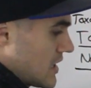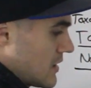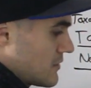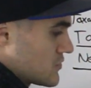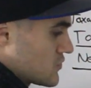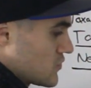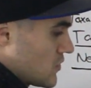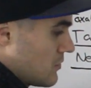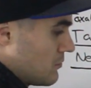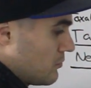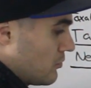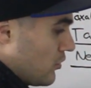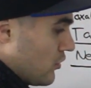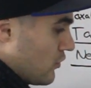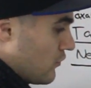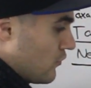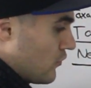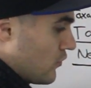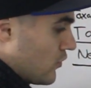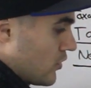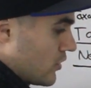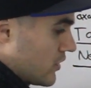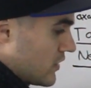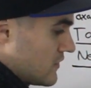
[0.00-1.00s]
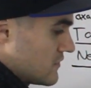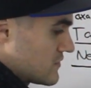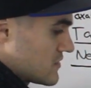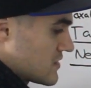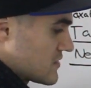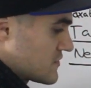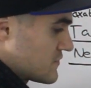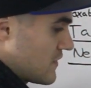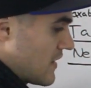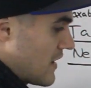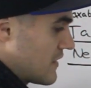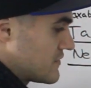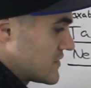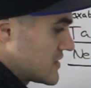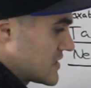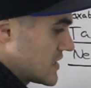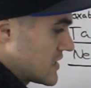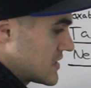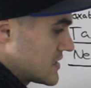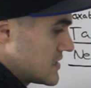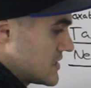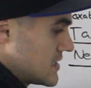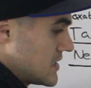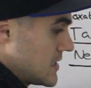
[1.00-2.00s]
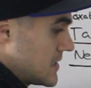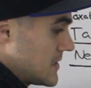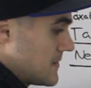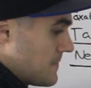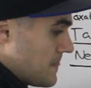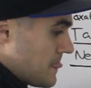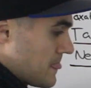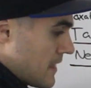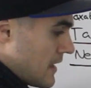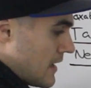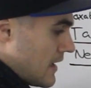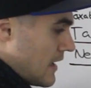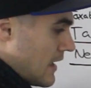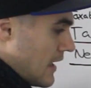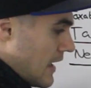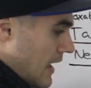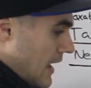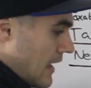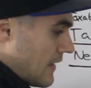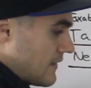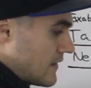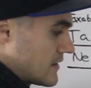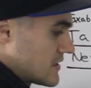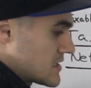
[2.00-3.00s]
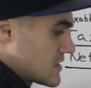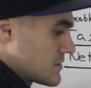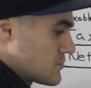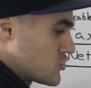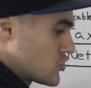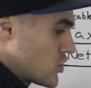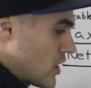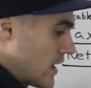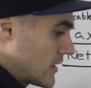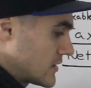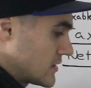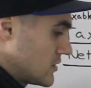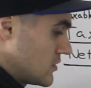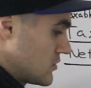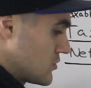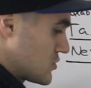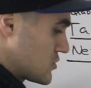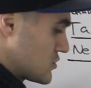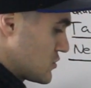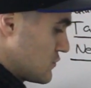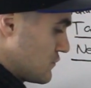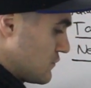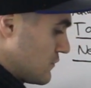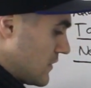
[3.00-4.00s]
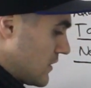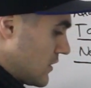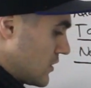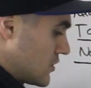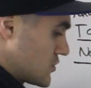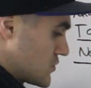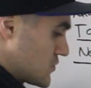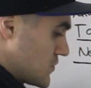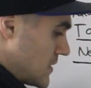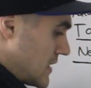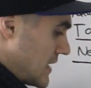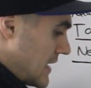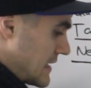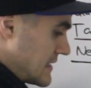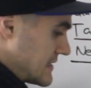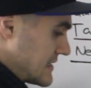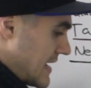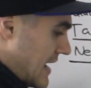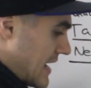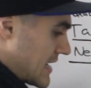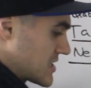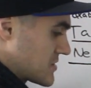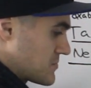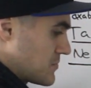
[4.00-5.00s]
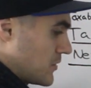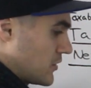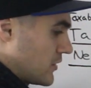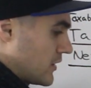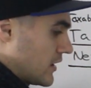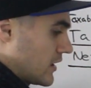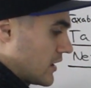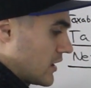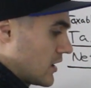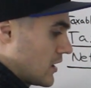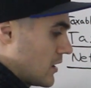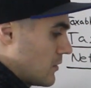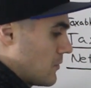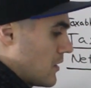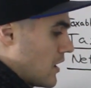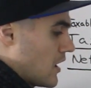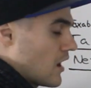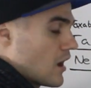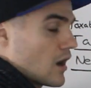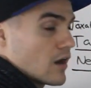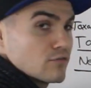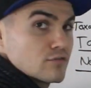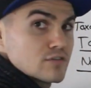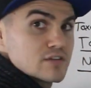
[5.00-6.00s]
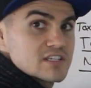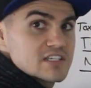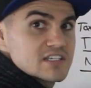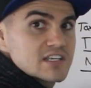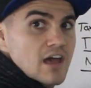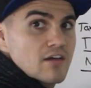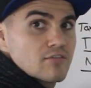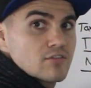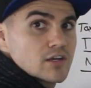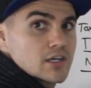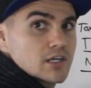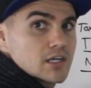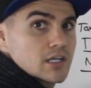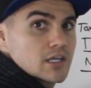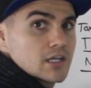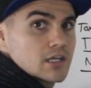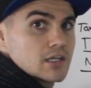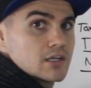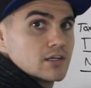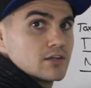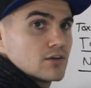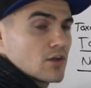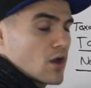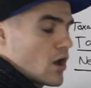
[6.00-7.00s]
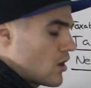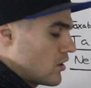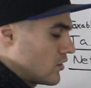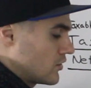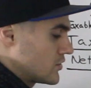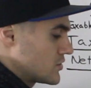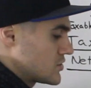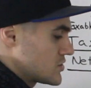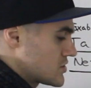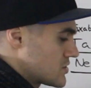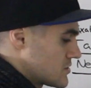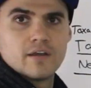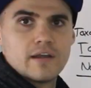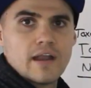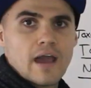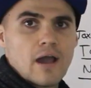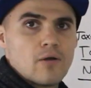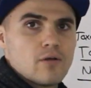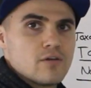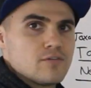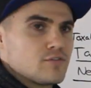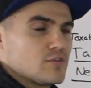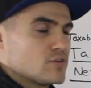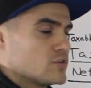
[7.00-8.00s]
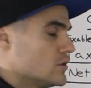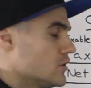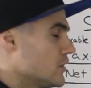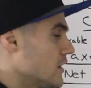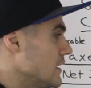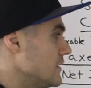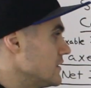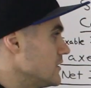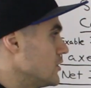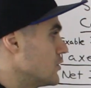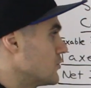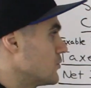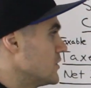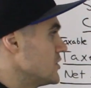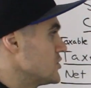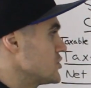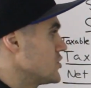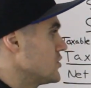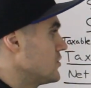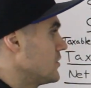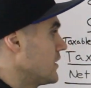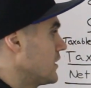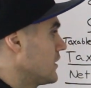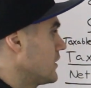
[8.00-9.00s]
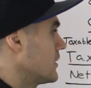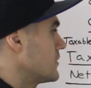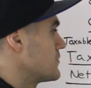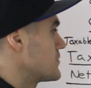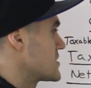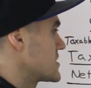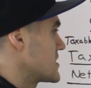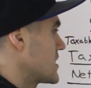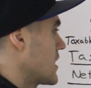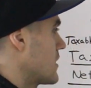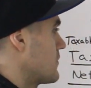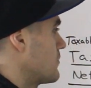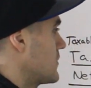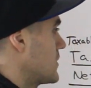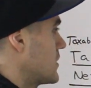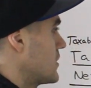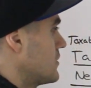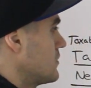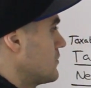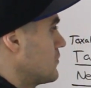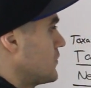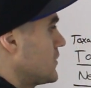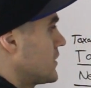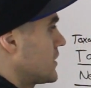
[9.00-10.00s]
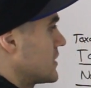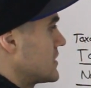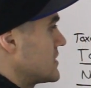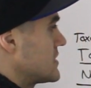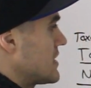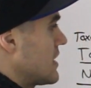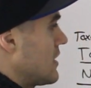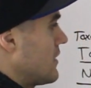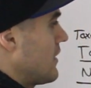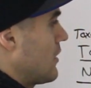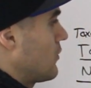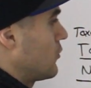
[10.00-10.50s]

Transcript: times 1.4 gives us 560. And then subtracting those two figures, we get taxable income of $70. Now, if you look at the original income statement, we can tell